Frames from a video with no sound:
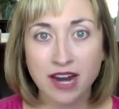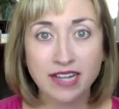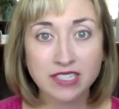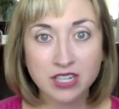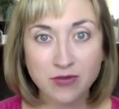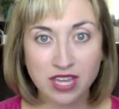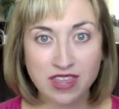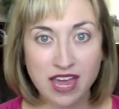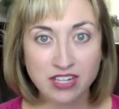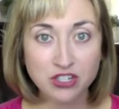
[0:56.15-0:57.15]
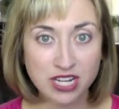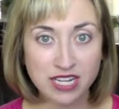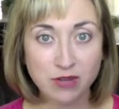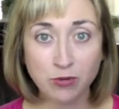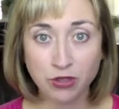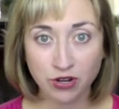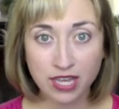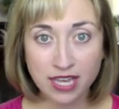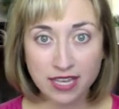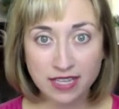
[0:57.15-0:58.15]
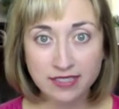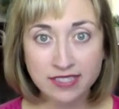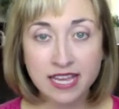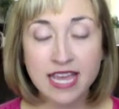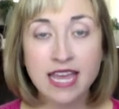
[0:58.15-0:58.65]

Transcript: activity that she did with her kids